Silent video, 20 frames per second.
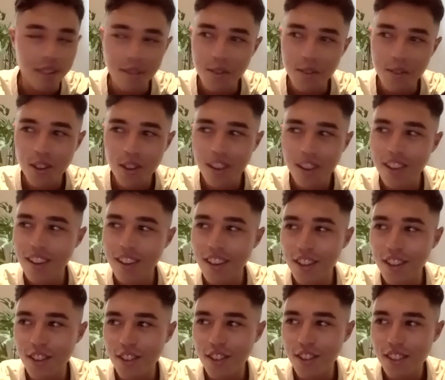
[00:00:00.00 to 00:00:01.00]
We'll call it a
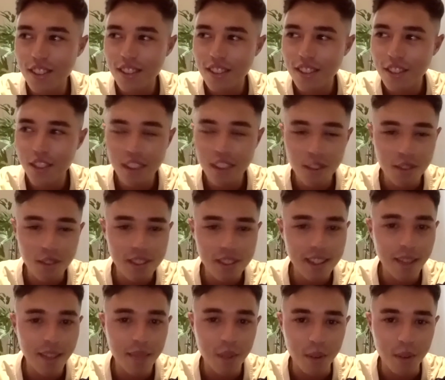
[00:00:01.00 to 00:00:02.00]
new little
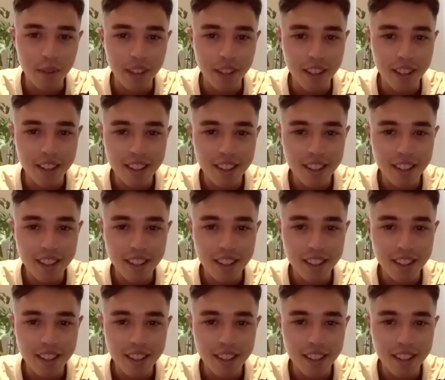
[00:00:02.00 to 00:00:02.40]
subtopic